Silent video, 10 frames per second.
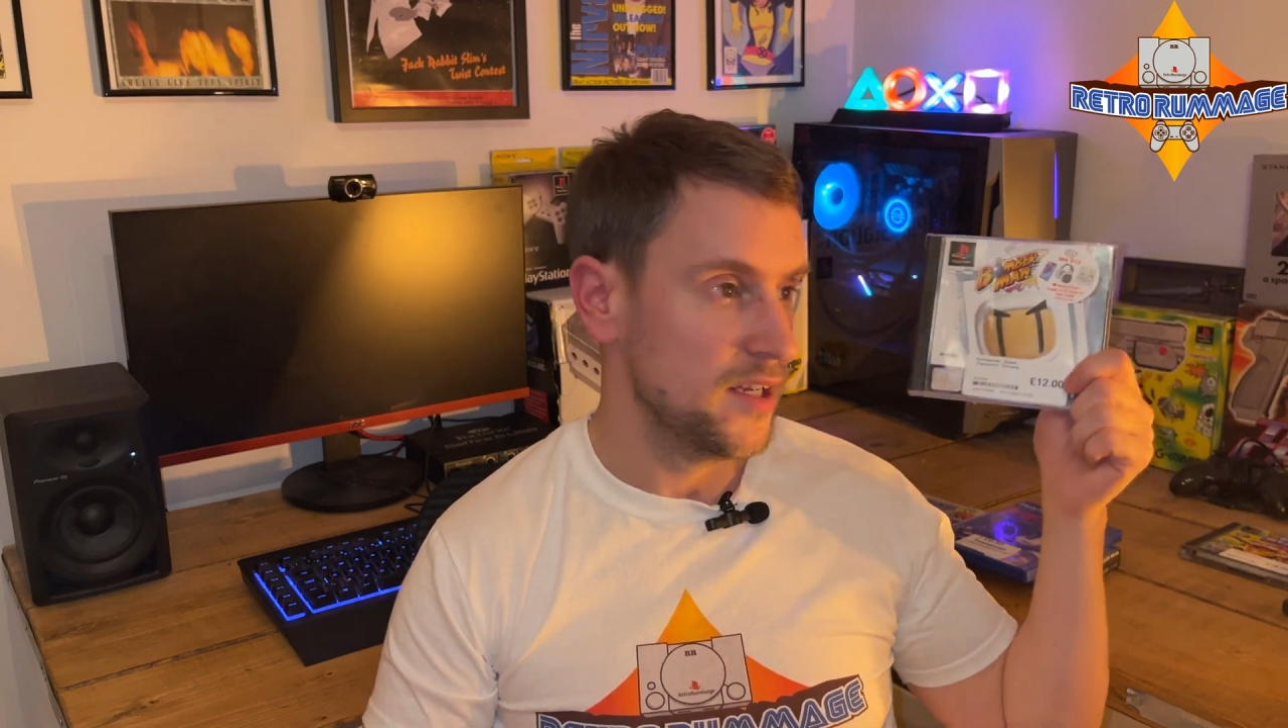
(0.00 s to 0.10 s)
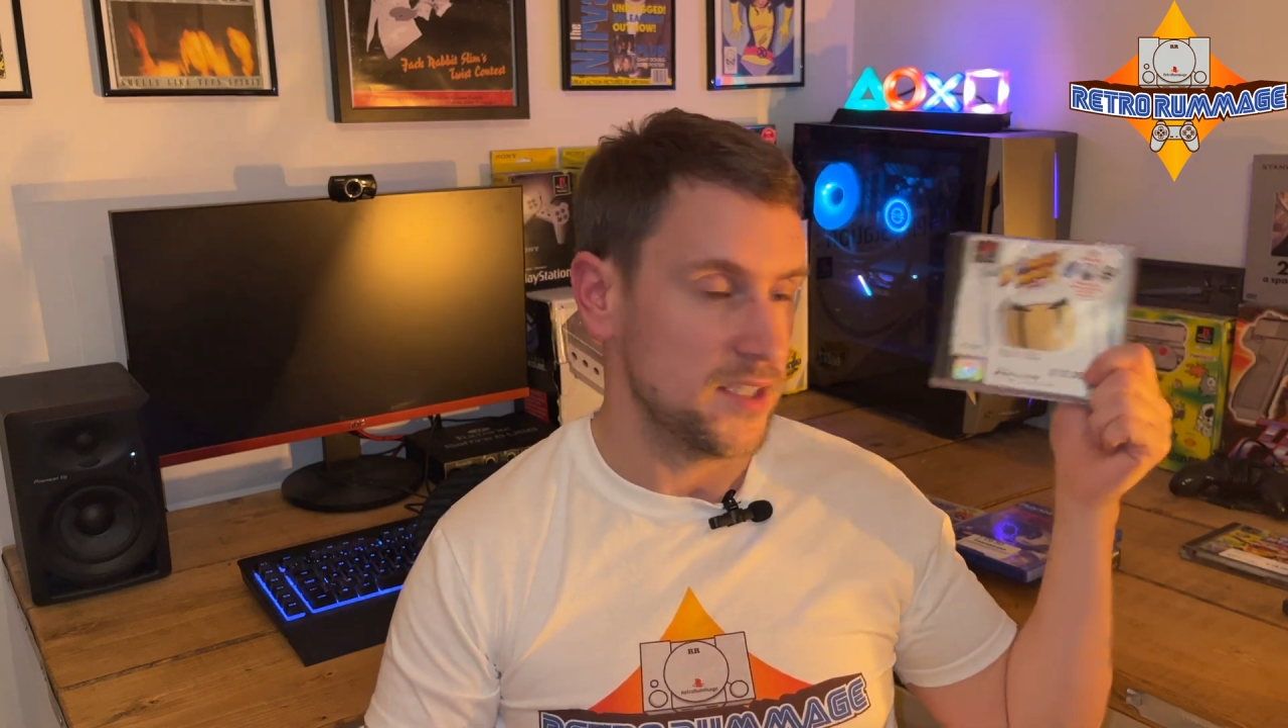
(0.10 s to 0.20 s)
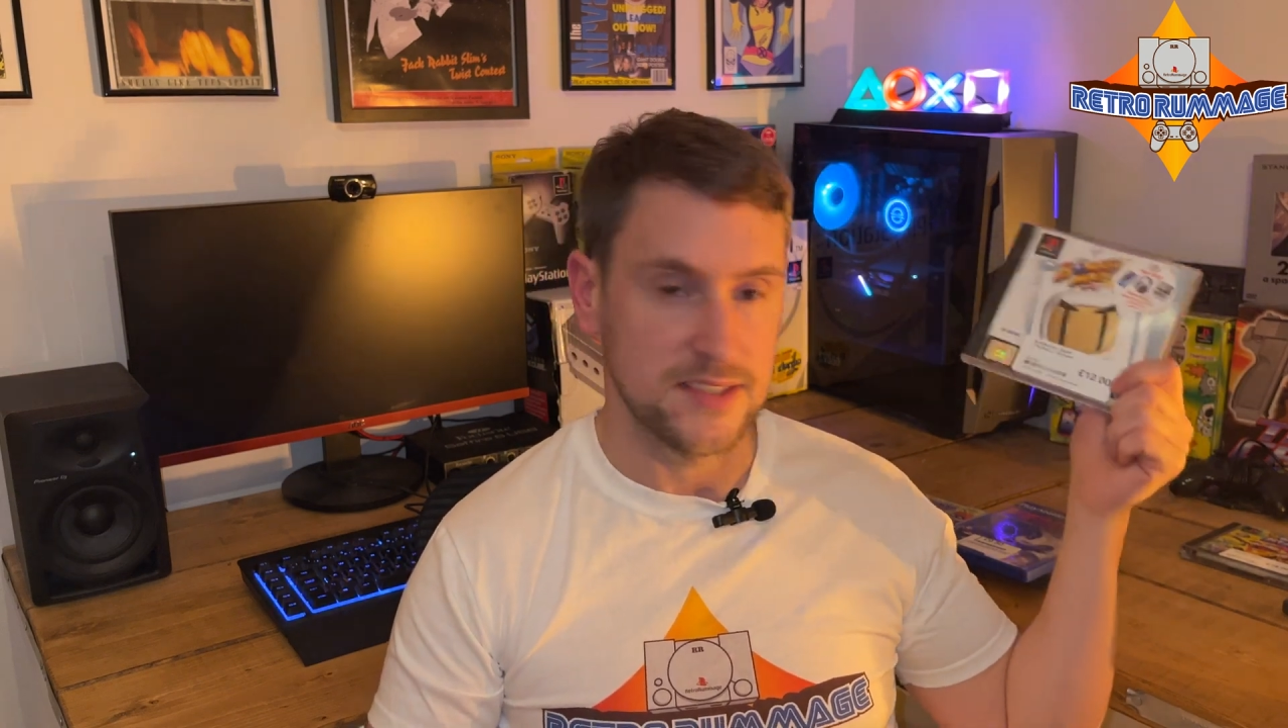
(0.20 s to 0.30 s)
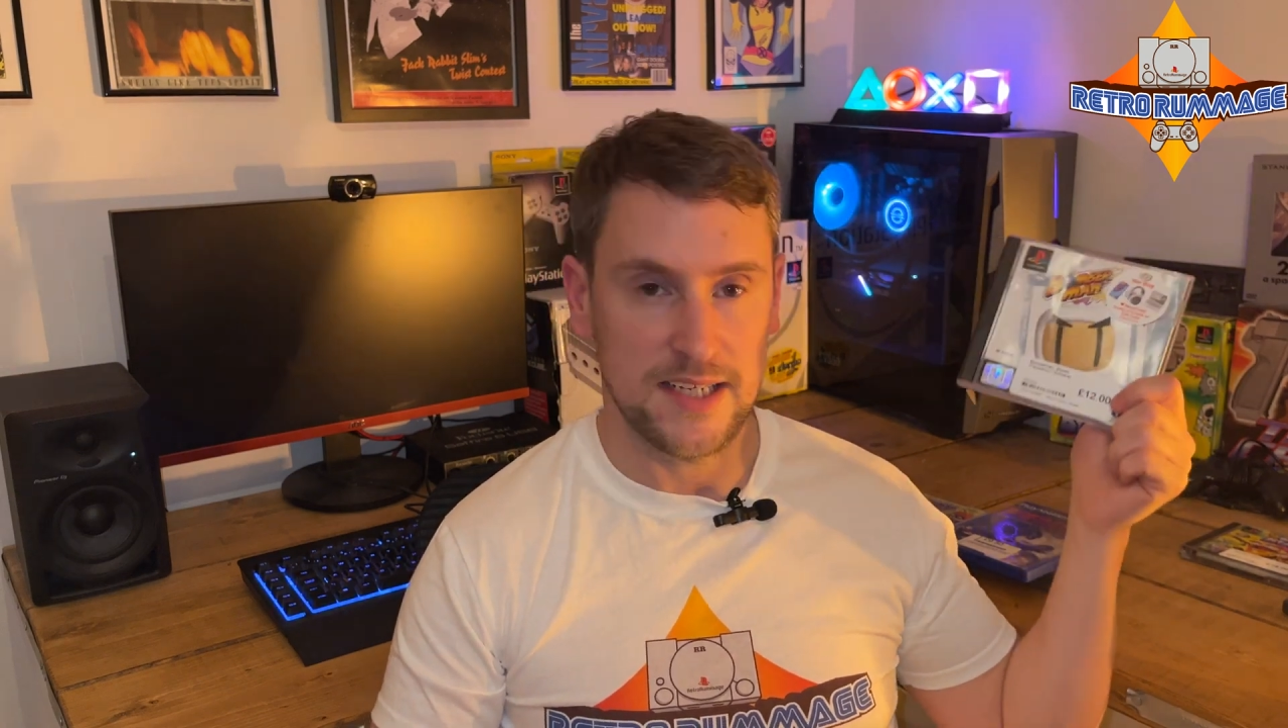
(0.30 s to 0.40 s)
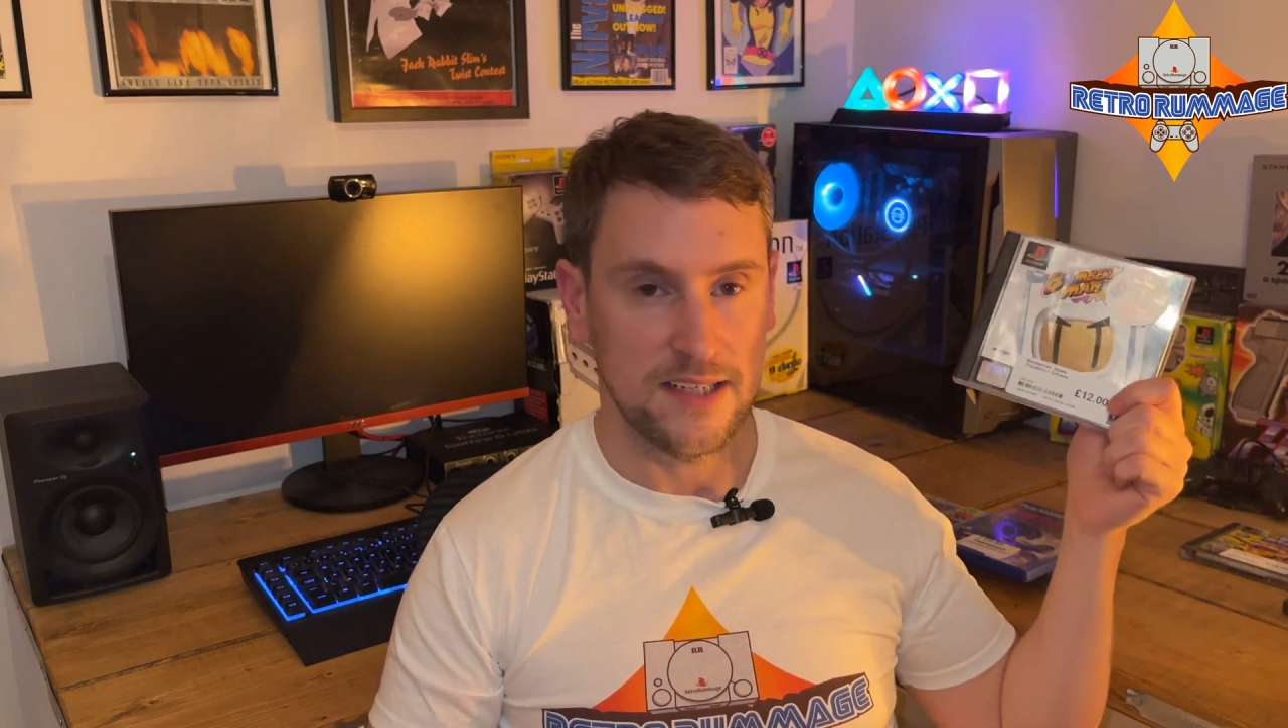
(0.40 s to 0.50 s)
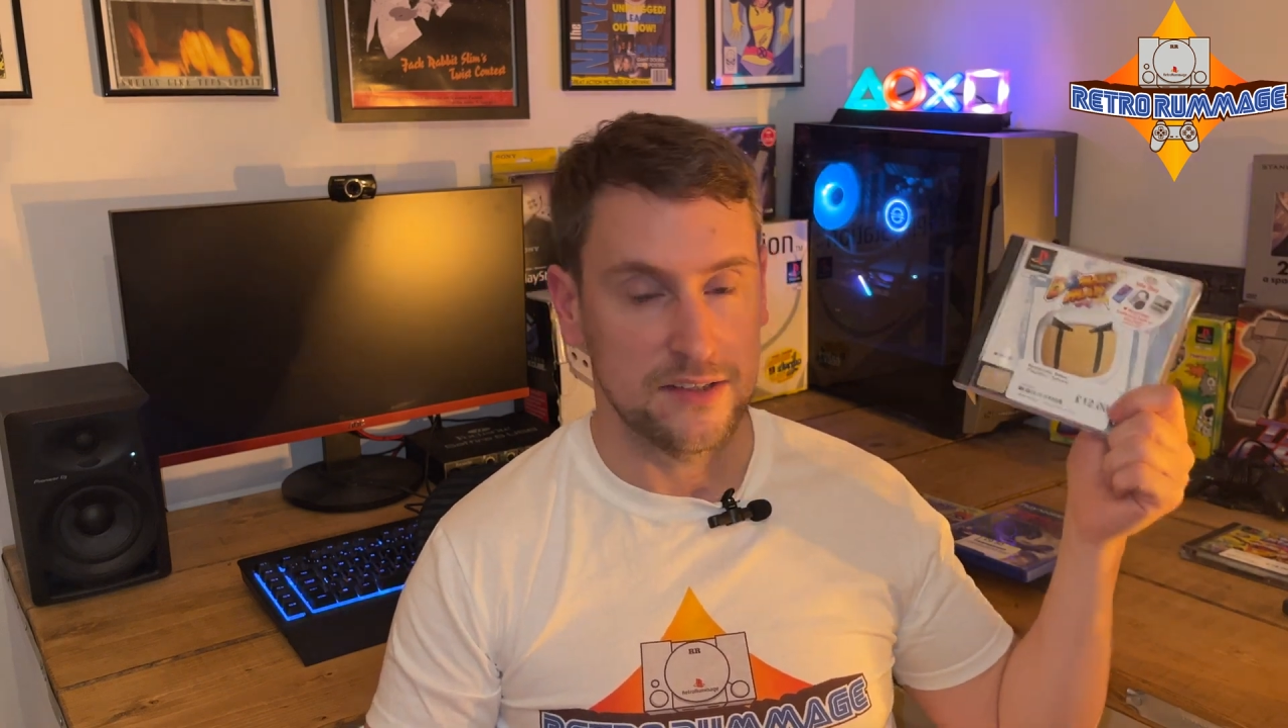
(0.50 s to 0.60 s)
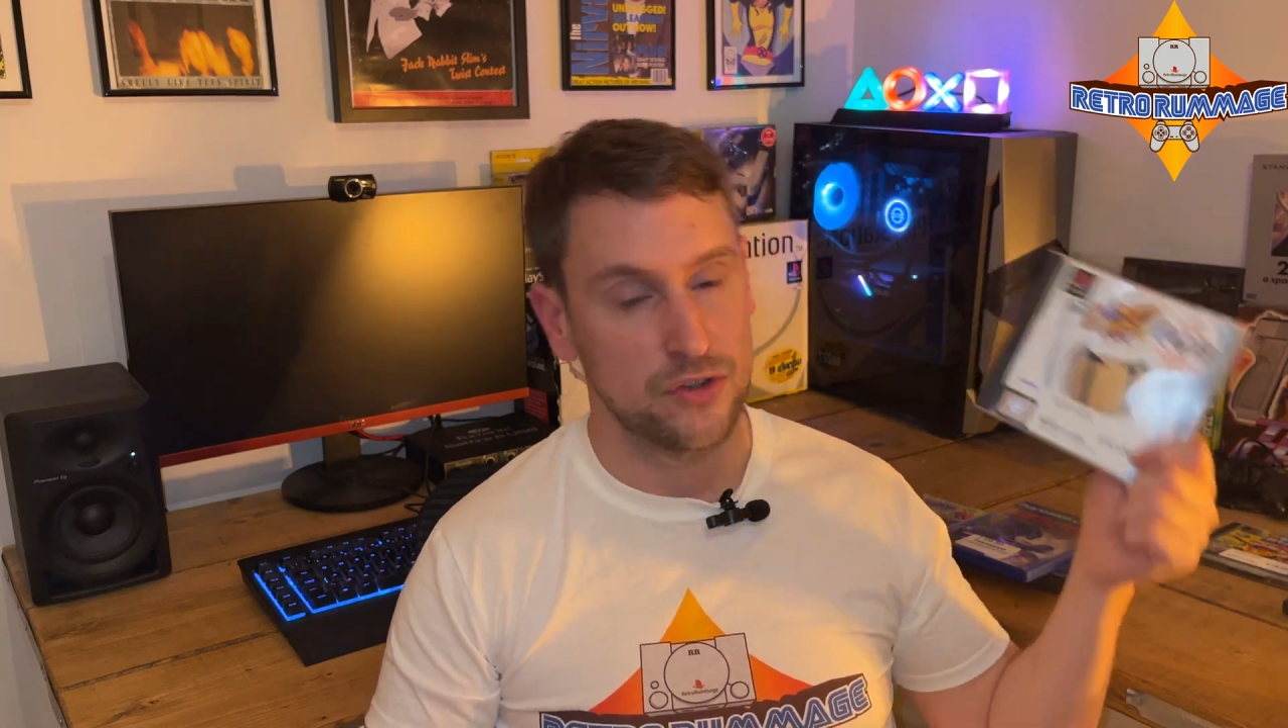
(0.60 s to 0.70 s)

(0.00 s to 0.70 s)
his dad had the